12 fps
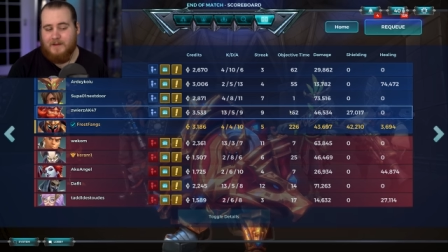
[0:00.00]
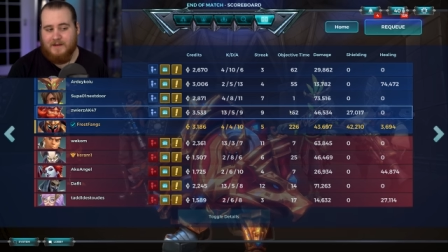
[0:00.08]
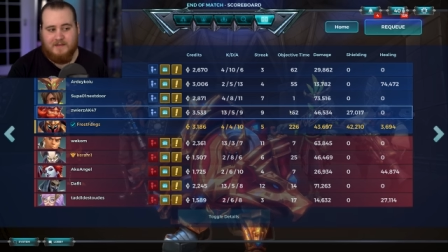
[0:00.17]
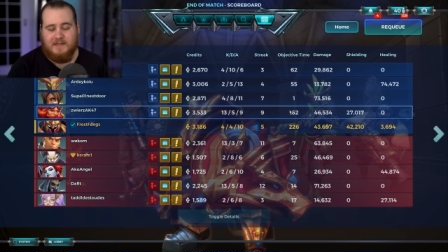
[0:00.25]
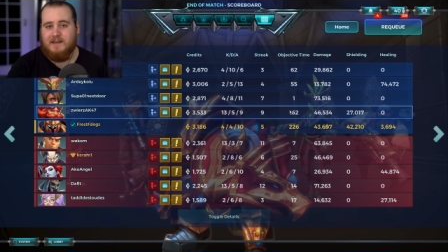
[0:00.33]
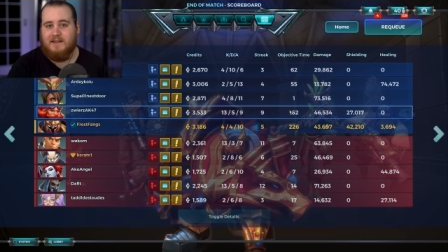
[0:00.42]
Like
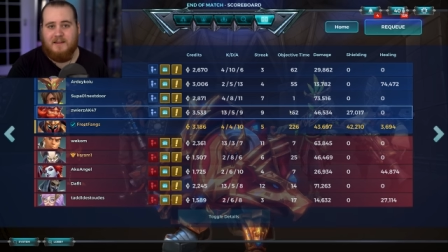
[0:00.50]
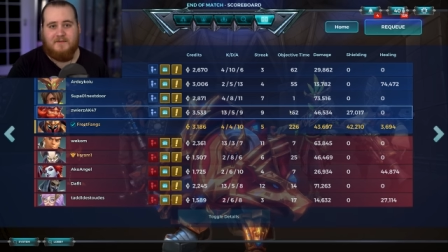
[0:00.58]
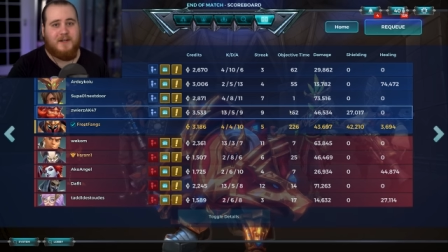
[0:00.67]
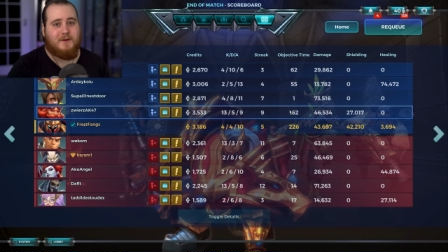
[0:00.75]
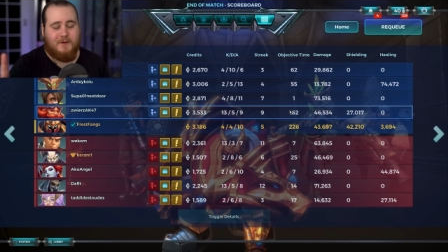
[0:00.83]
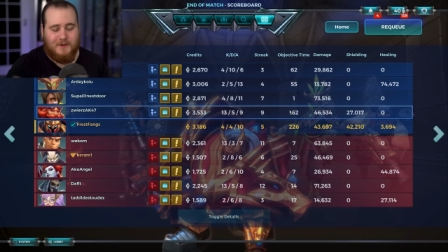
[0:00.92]
I said in the other
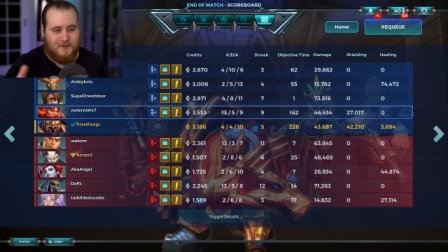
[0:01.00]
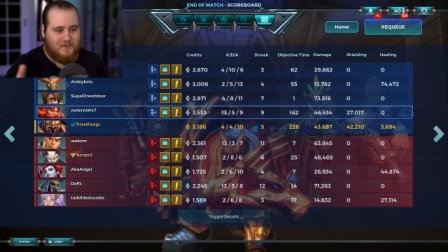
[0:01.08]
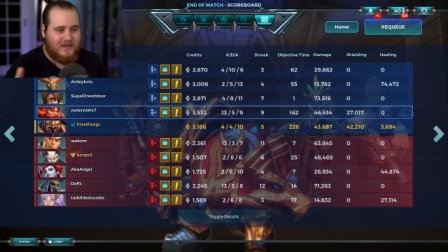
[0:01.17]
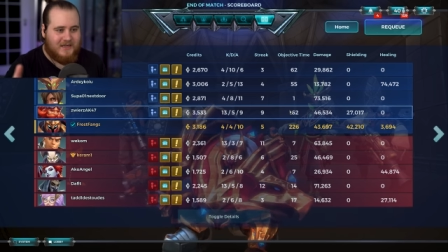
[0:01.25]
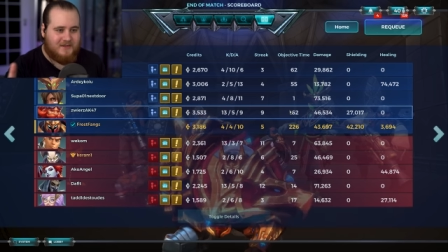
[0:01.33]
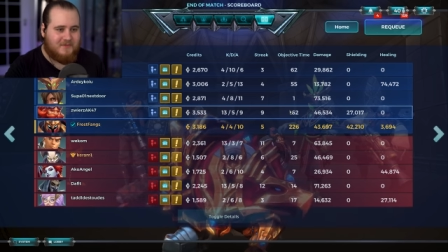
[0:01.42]
video, not going to talk
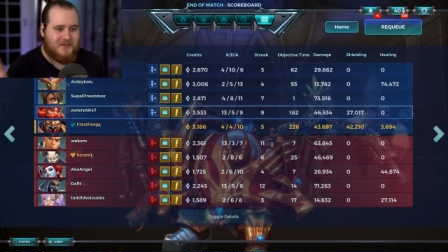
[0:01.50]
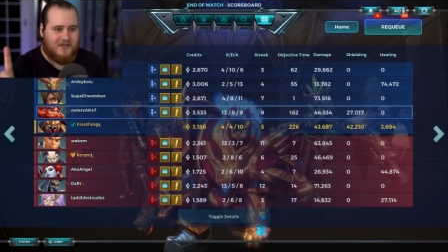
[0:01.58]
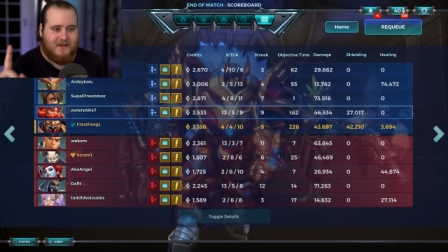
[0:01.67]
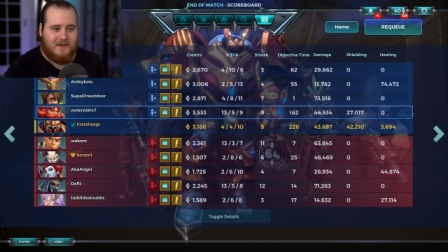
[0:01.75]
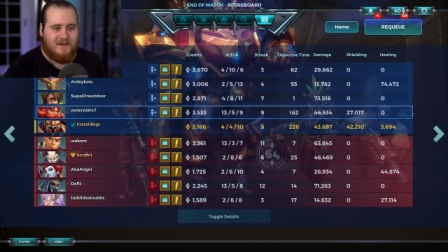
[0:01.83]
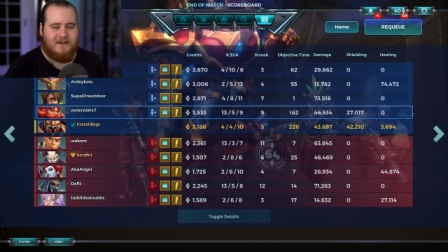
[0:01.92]
about it too much
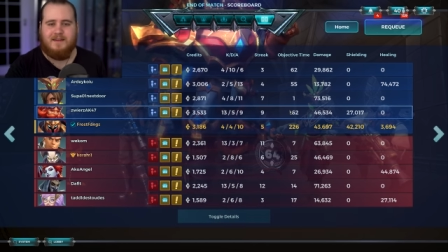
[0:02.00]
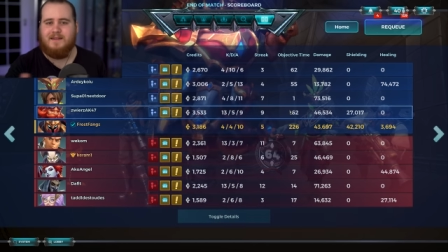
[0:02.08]
here.